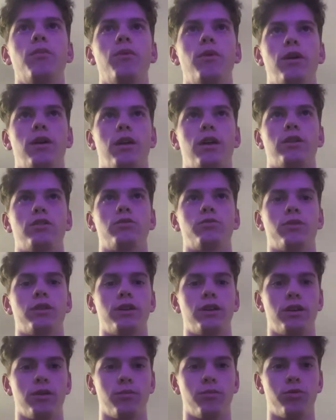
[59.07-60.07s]
and I just wanted
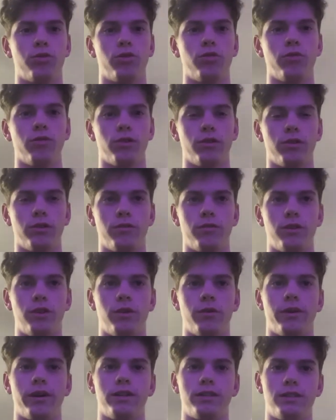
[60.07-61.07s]
to get approval on this
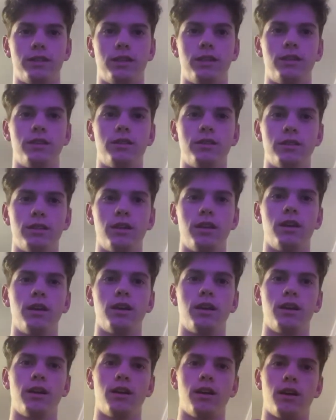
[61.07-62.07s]
video as it is
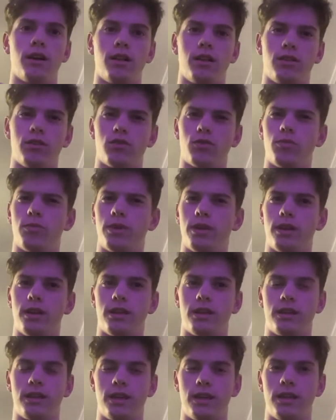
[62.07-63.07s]
a little bit
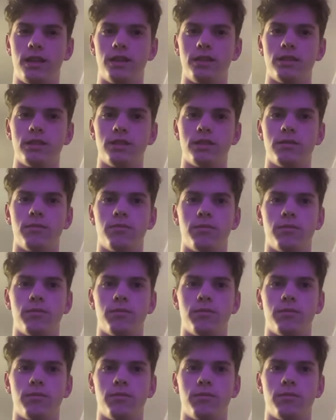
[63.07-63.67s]
intense